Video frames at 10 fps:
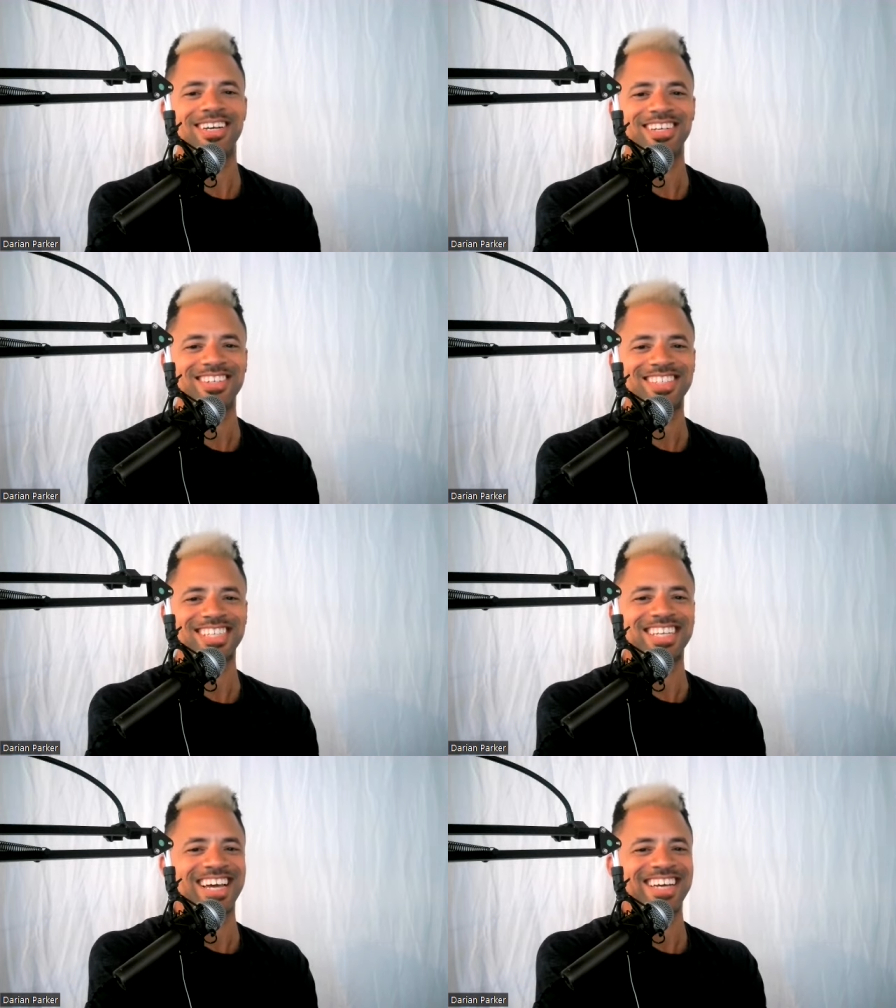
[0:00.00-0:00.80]

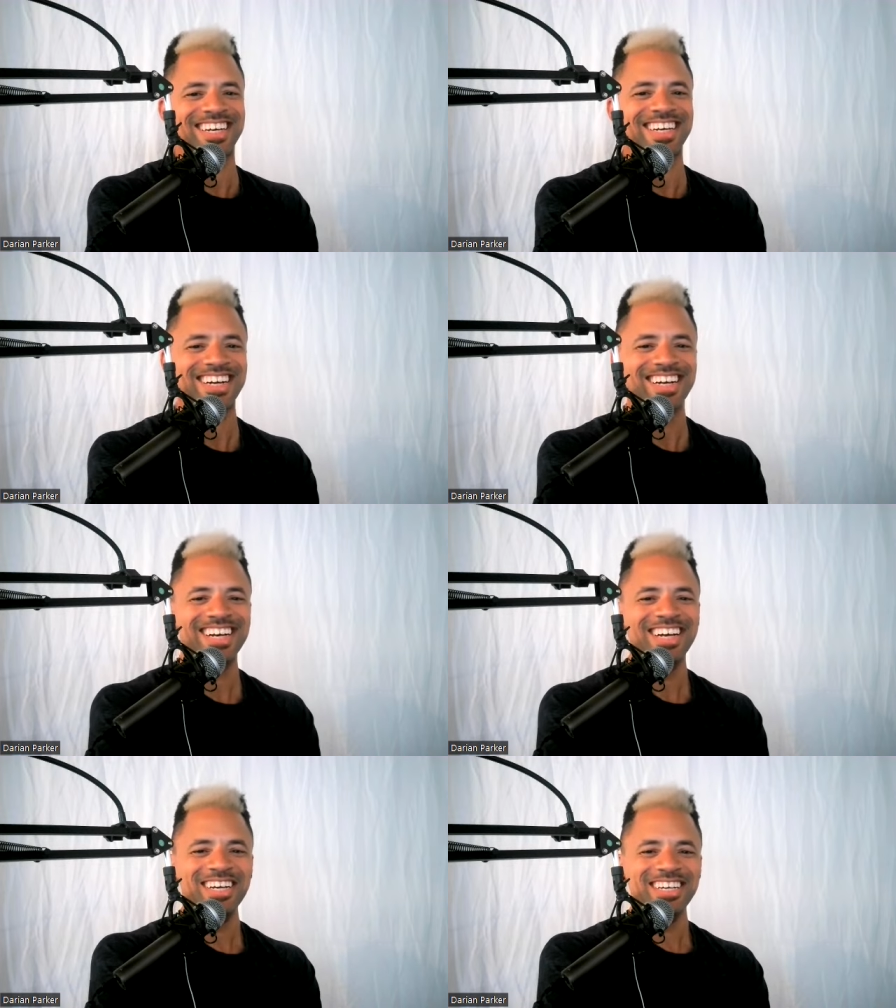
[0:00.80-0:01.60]
it's like
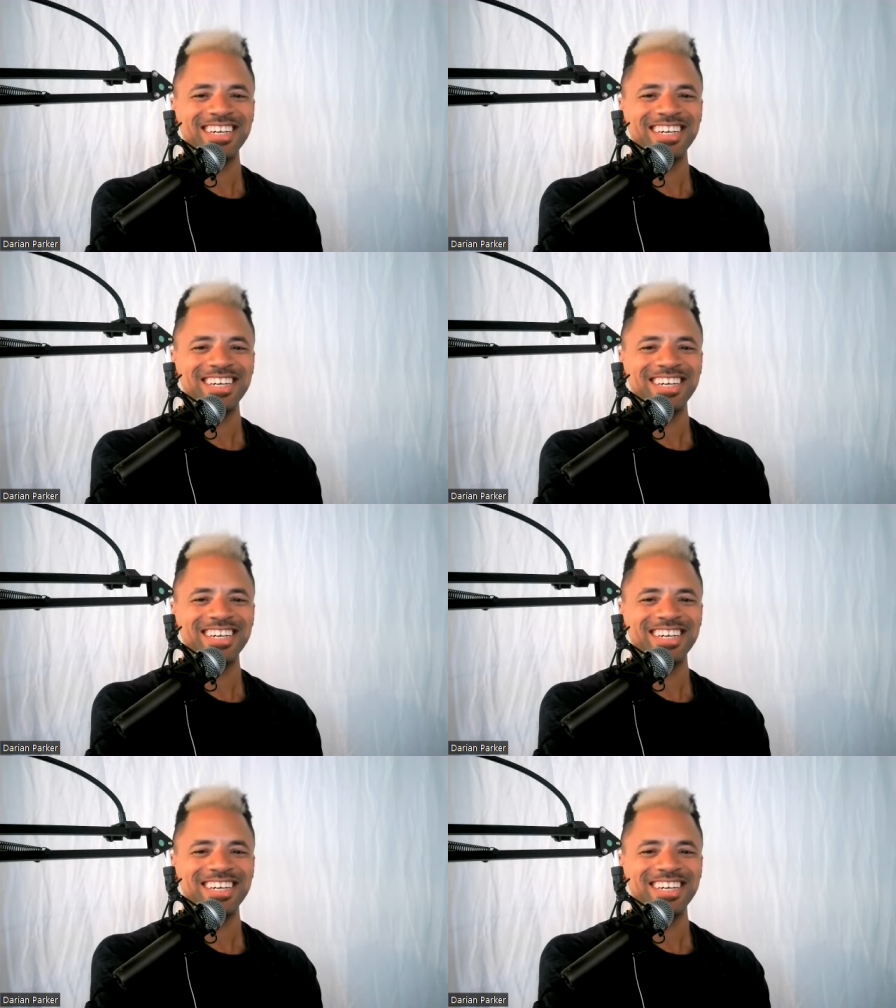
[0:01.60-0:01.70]
yeah.